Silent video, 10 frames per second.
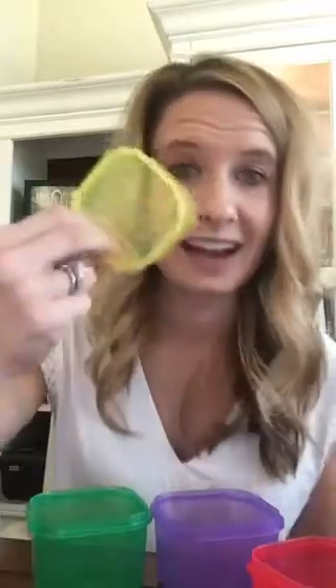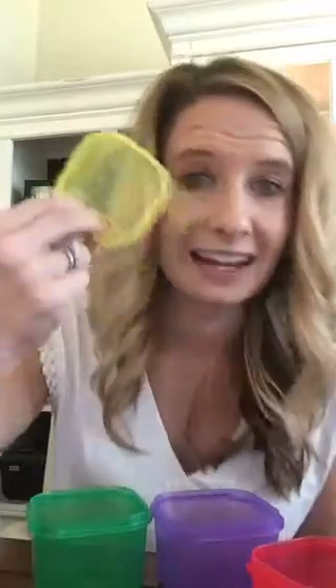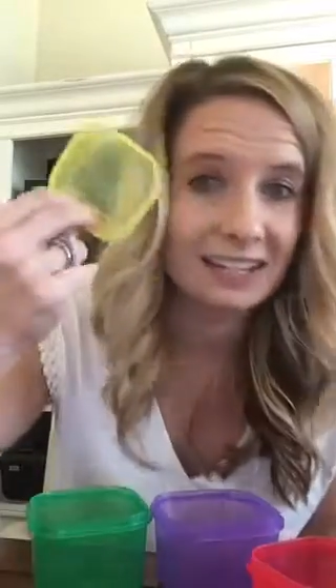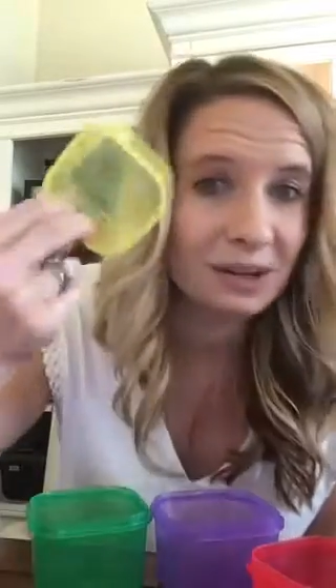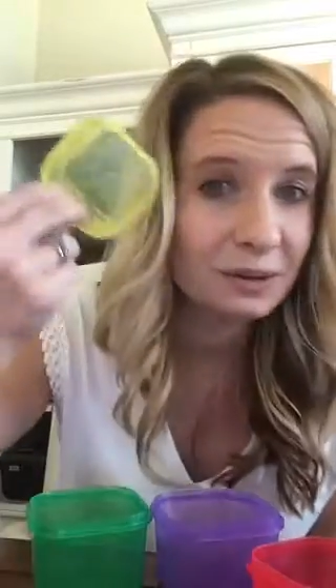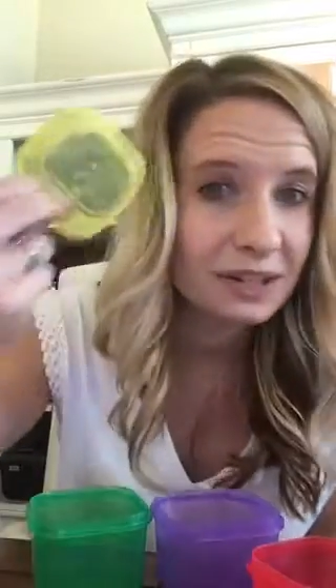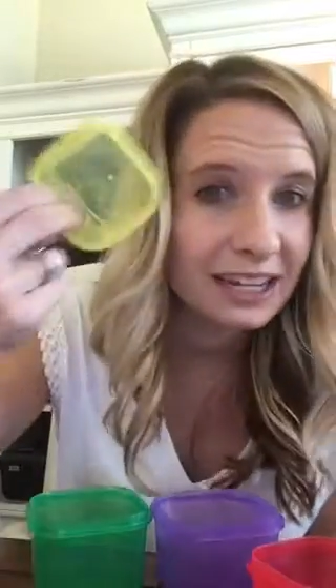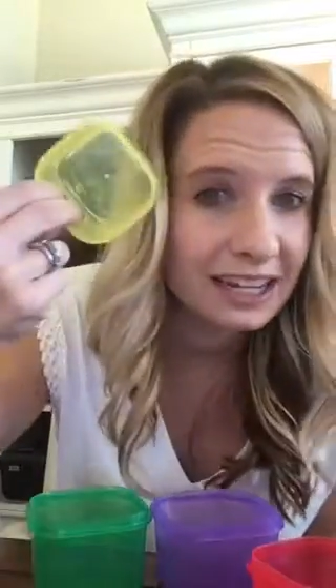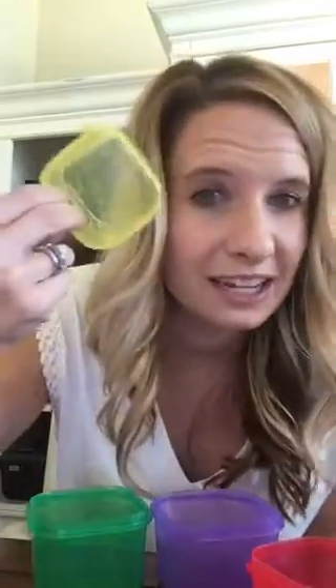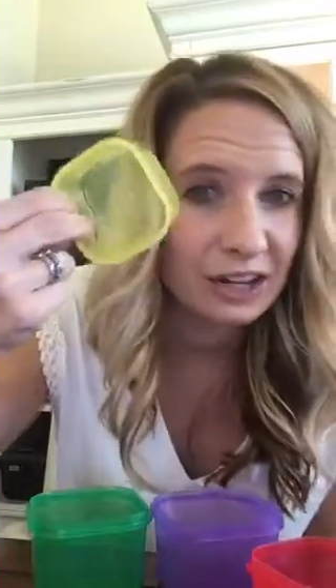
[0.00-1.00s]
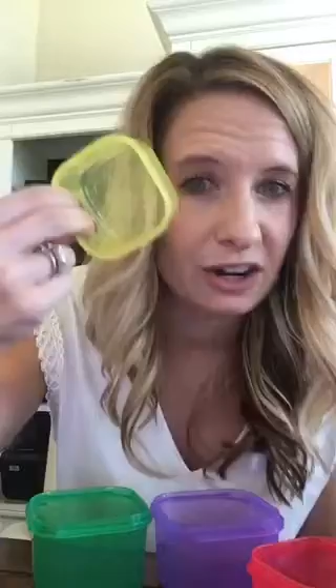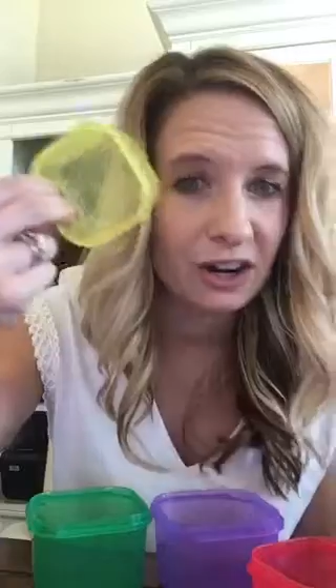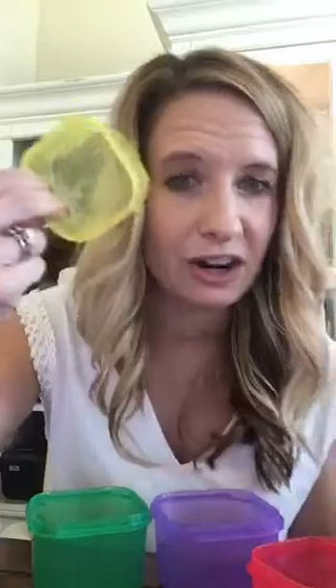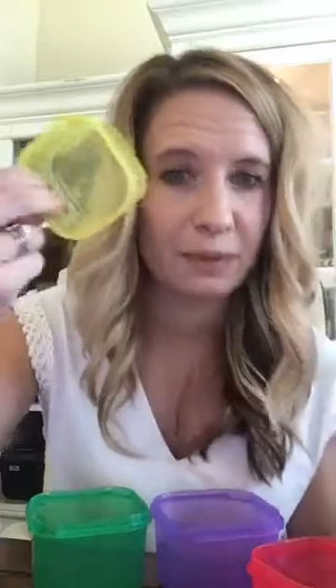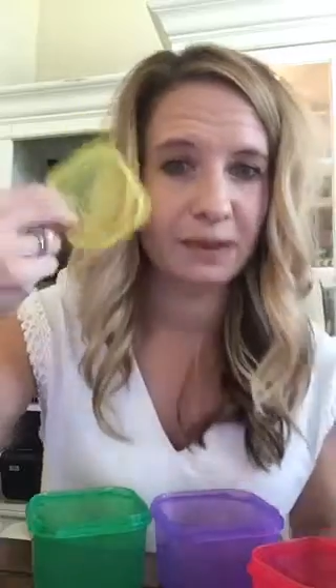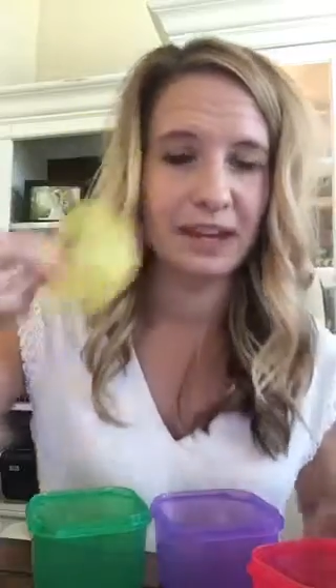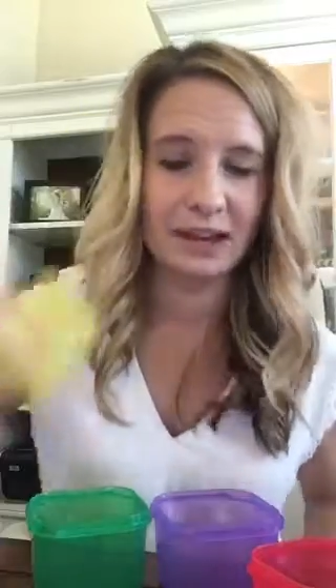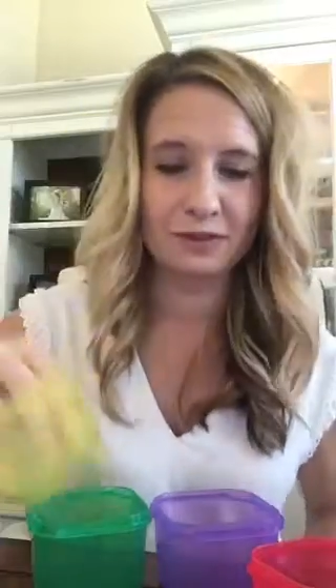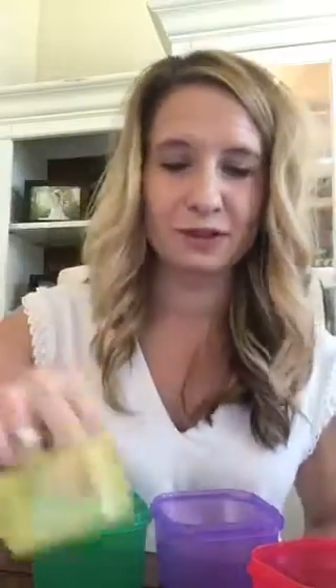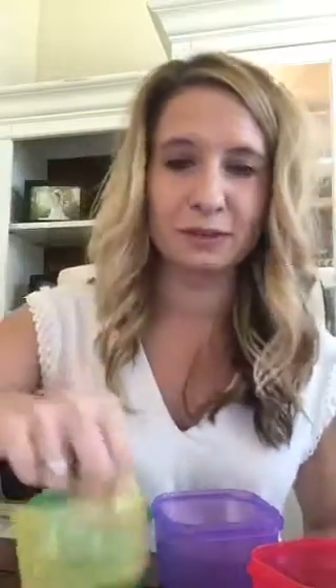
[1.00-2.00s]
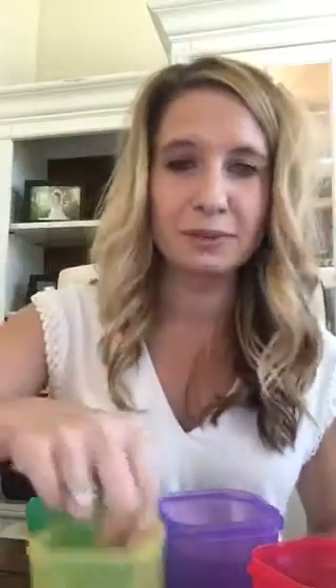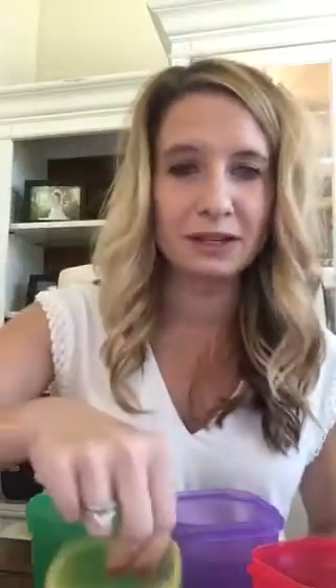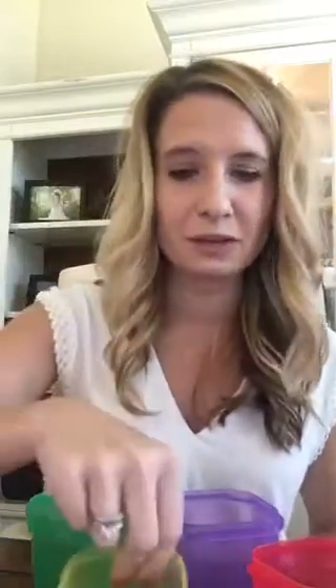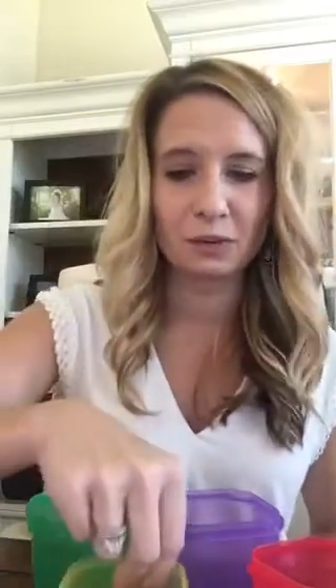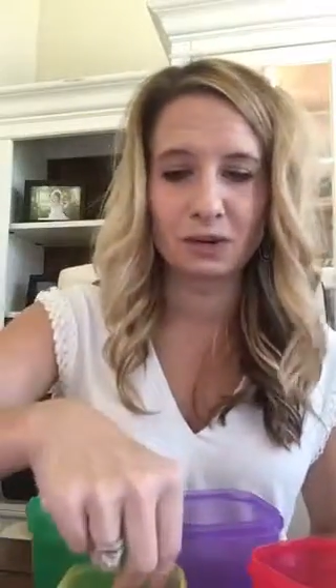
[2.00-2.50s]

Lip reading: I don't need a carb at every meal,